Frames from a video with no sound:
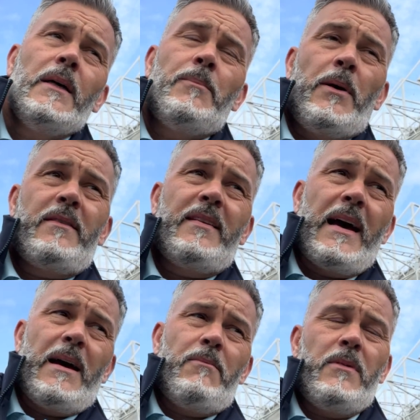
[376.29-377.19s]
But
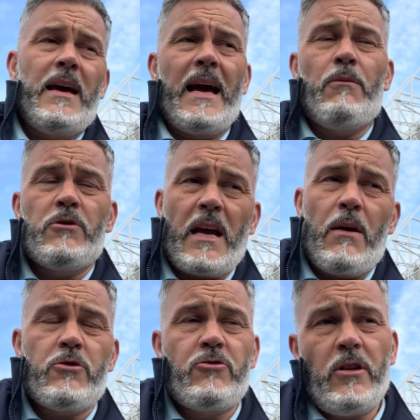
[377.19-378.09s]
it
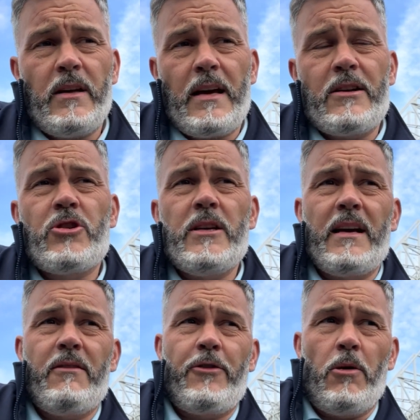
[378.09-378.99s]
was really
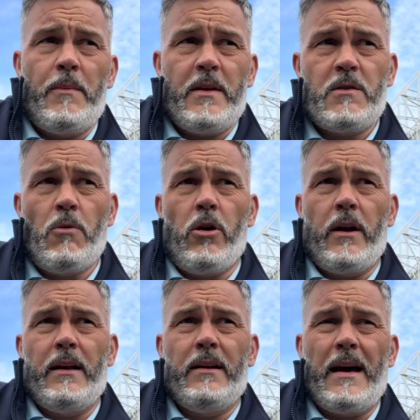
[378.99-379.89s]
intriguing from him this
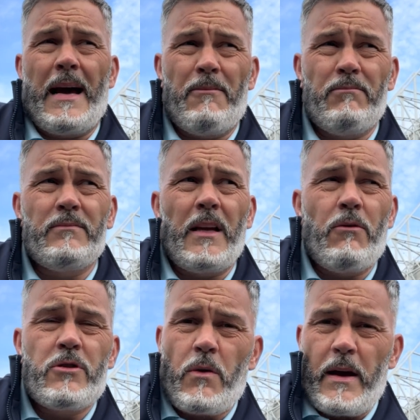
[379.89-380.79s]
morning. It
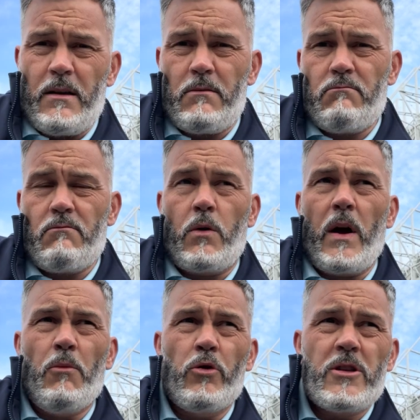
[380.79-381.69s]
was quite
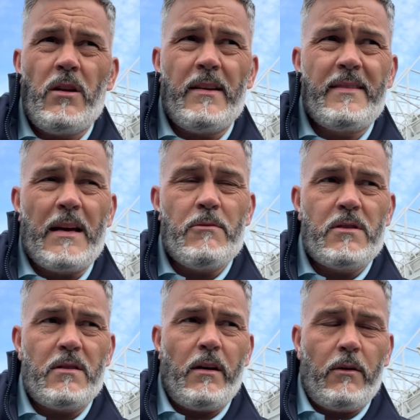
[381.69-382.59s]
emotional at
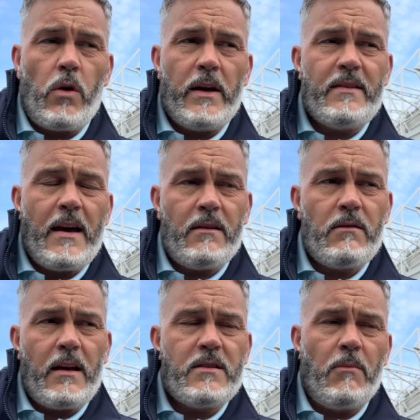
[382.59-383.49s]
times,
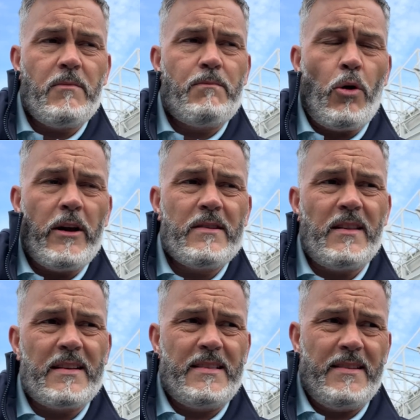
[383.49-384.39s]
at some points,
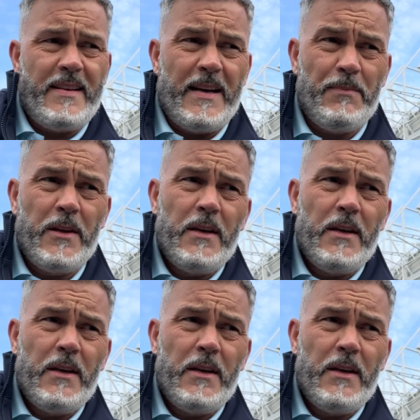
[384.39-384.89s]
listening to him.